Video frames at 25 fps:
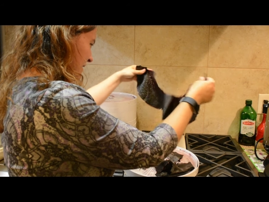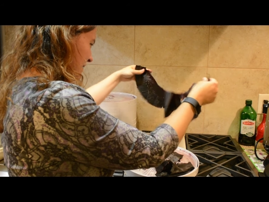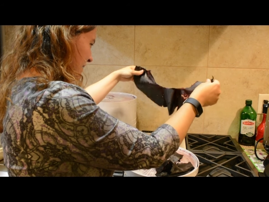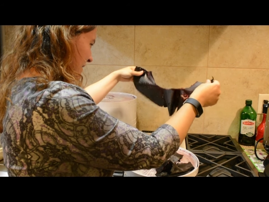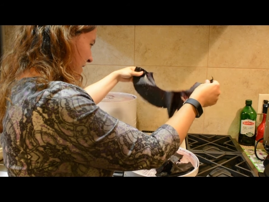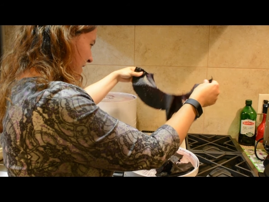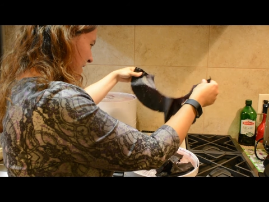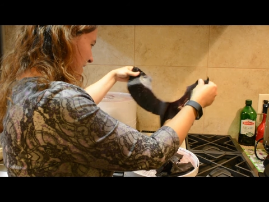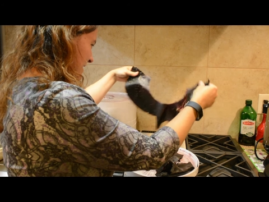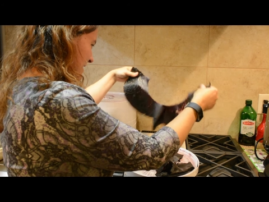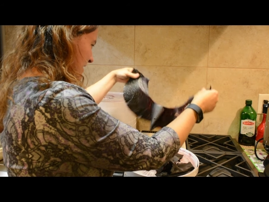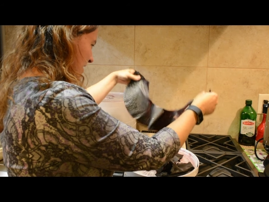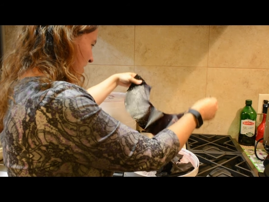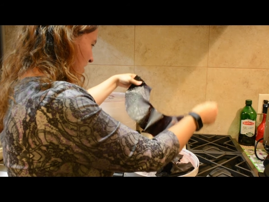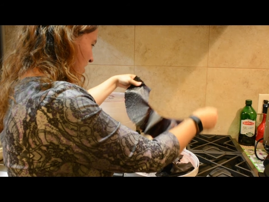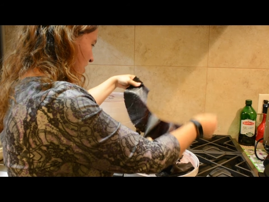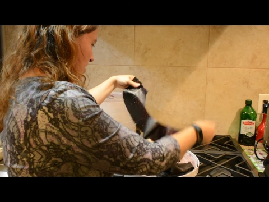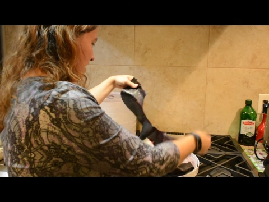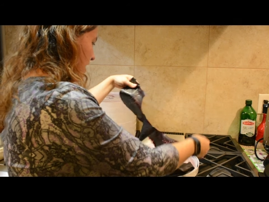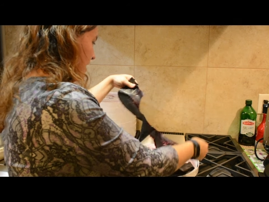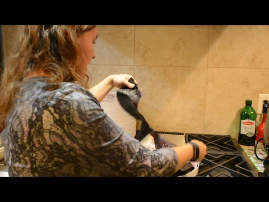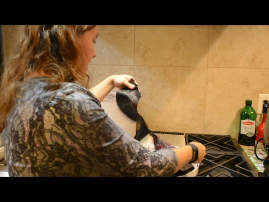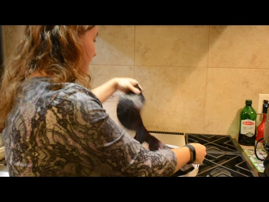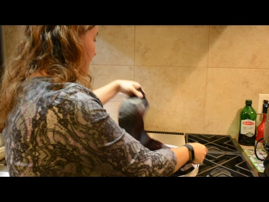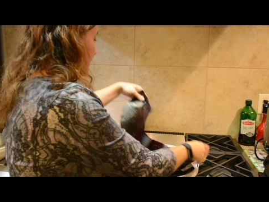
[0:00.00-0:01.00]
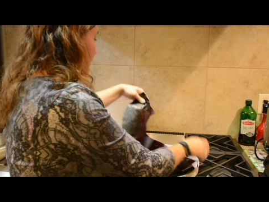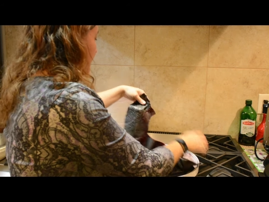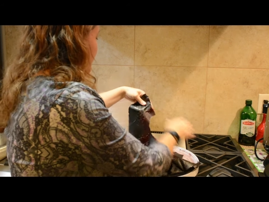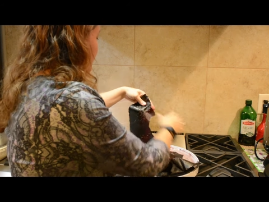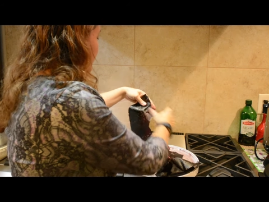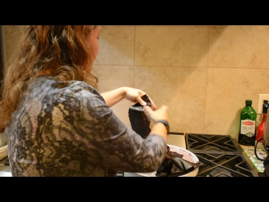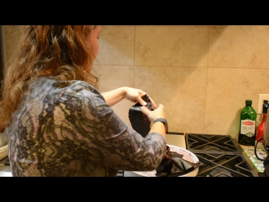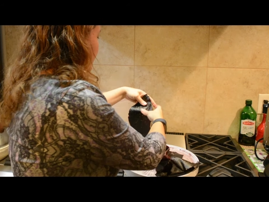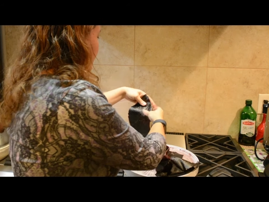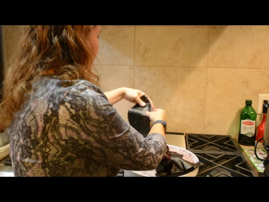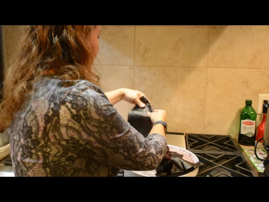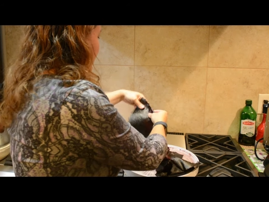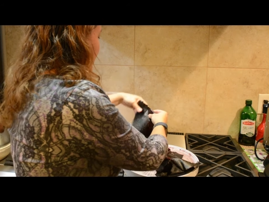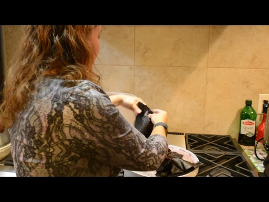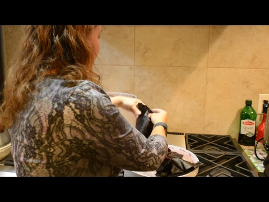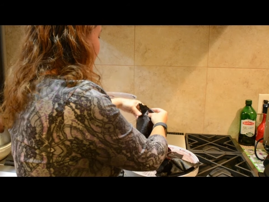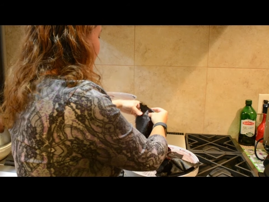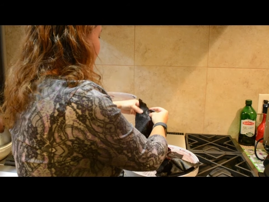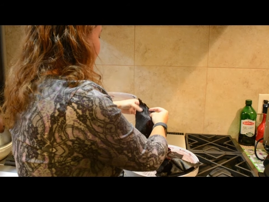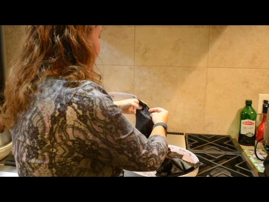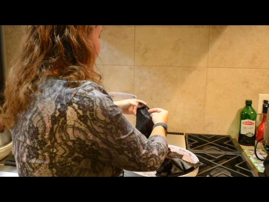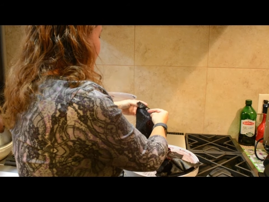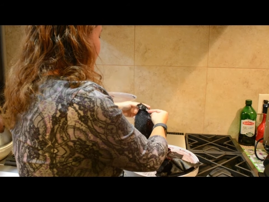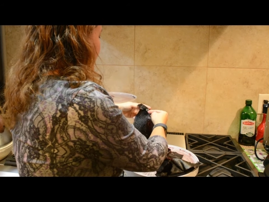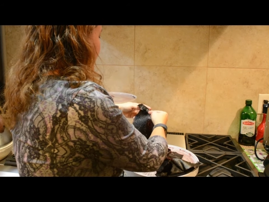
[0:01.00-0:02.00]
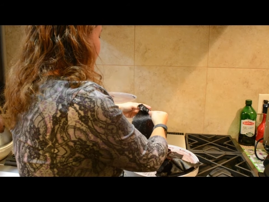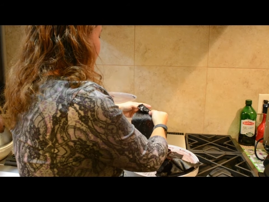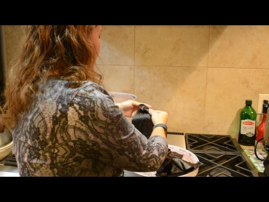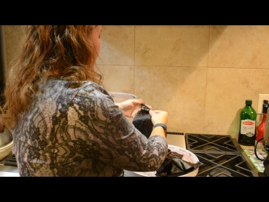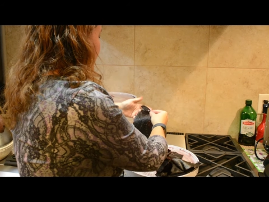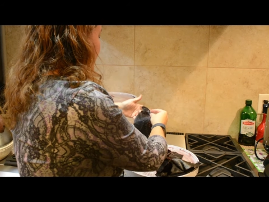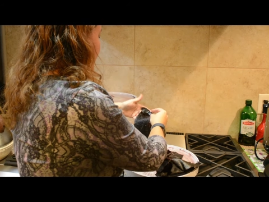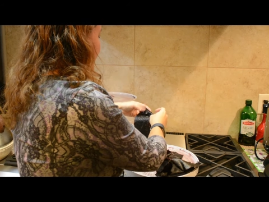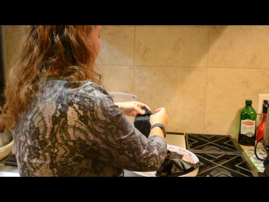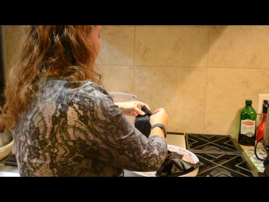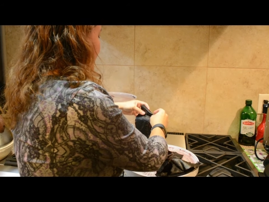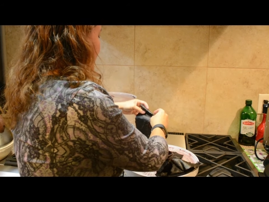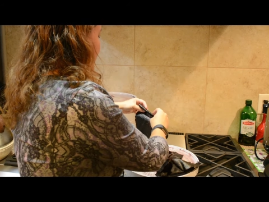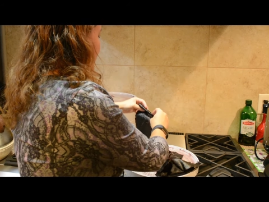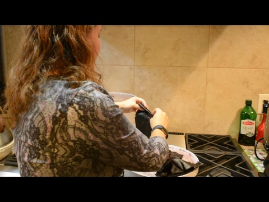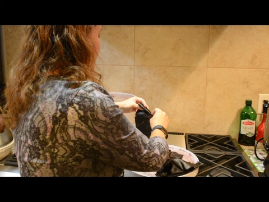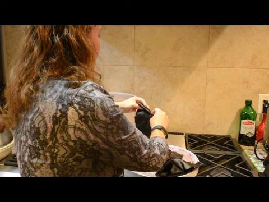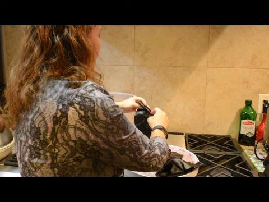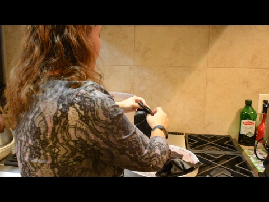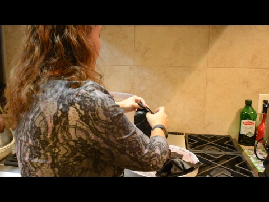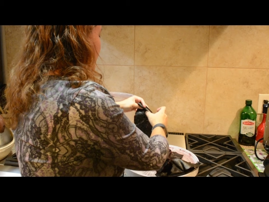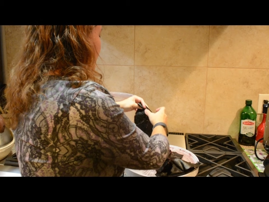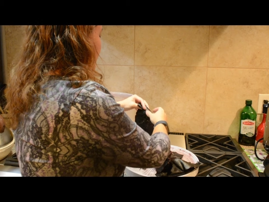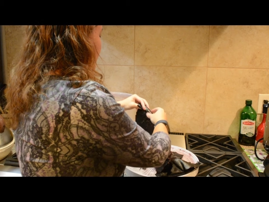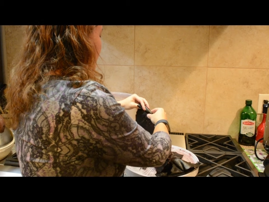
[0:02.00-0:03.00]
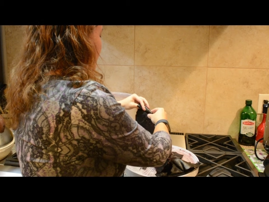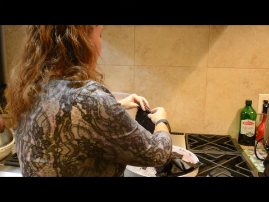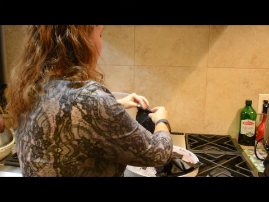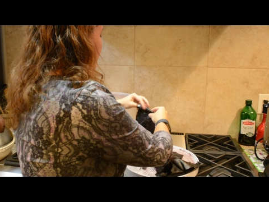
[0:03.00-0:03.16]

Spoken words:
(no speaker visible)